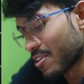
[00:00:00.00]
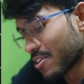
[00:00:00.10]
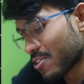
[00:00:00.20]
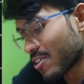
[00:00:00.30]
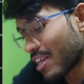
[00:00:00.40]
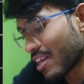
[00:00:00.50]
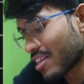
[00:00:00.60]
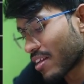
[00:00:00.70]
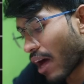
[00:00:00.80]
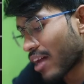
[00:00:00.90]
So
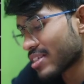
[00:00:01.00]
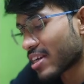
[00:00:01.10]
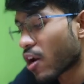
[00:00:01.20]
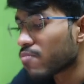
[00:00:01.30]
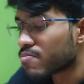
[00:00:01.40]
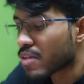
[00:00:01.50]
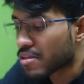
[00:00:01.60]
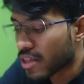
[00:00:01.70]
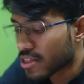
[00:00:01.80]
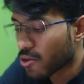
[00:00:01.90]
the answer of
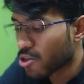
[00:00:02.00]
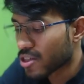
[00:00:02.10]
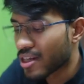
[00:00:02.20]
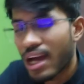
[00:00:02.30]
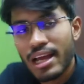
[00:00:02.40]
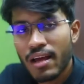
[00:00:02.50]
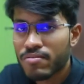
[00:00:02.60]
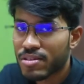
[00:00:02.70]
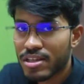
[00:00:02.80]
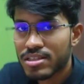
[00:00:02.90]
this question I
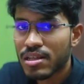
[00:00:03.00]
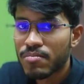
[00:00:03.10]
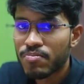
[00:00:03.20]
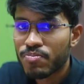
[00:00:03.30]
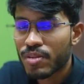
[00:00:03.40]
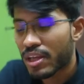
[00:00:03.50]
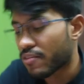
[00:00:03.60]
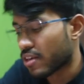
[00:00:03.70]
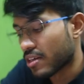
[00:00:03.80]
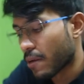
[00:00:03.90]
have just
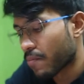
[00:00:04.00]
given.